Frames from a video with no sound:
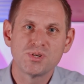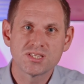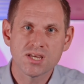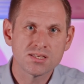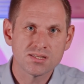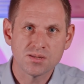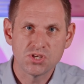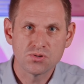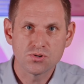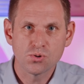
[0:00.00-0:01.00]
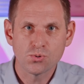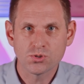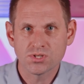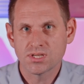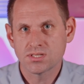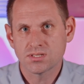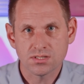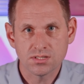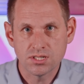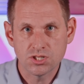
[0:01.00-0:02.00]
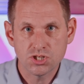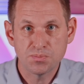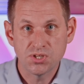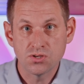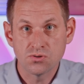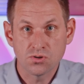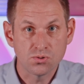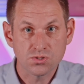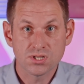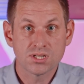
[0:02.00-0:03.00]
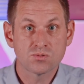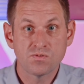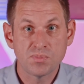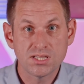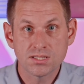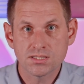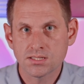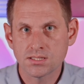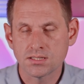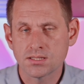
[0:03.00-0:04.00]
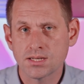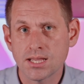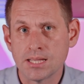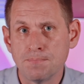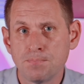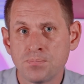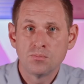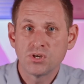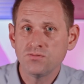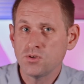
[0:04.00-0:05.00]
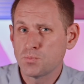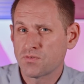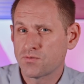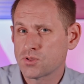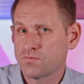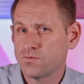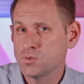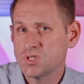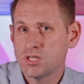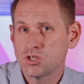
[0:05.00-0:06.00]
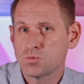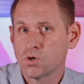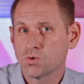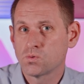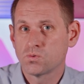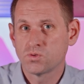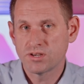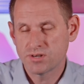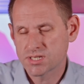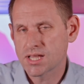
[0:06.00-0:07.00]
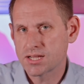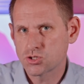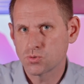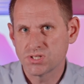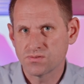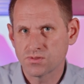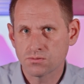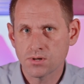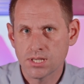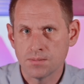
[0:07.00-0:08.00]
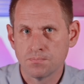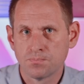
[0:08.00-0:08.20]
with 10 CPU cores and 16 GPU cores, as we've been testing today. But if you prefer the 14-inch model, there is that choice of three.